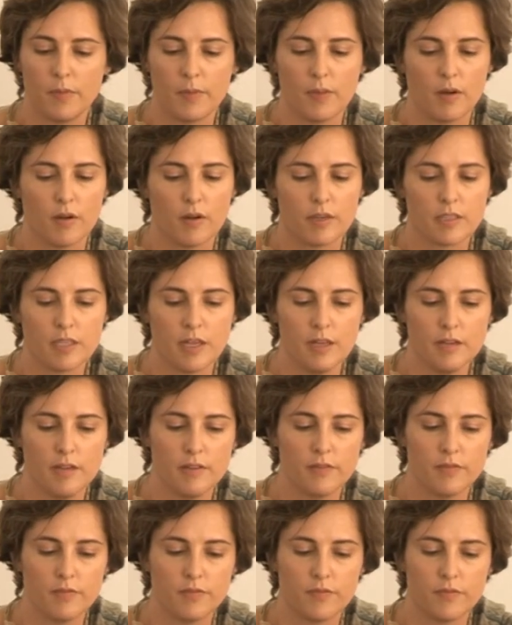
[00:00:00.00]
There are a ton
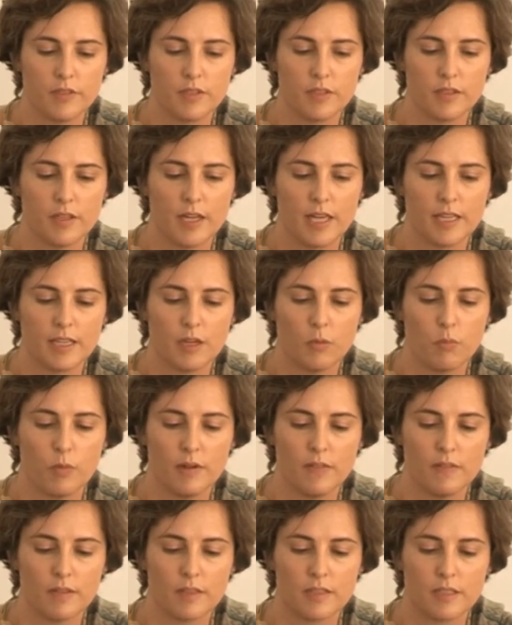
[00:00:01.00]
of, I think
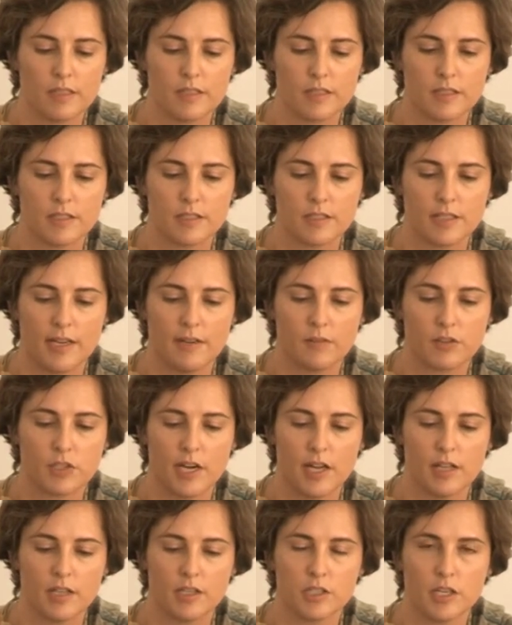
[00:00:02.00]
one of the things that's kind of
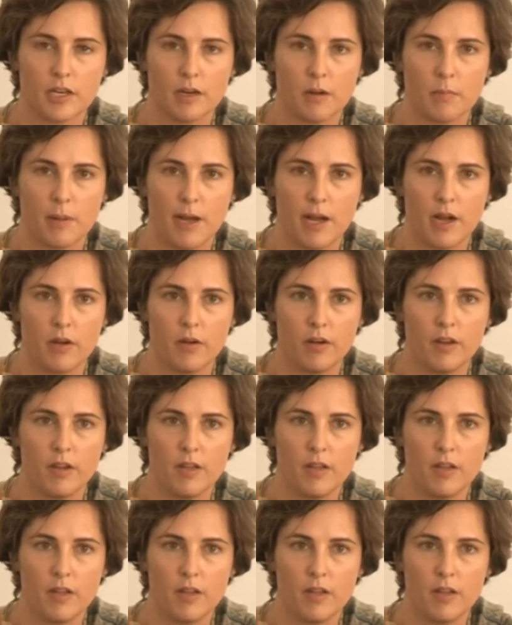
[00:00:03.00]
challenging about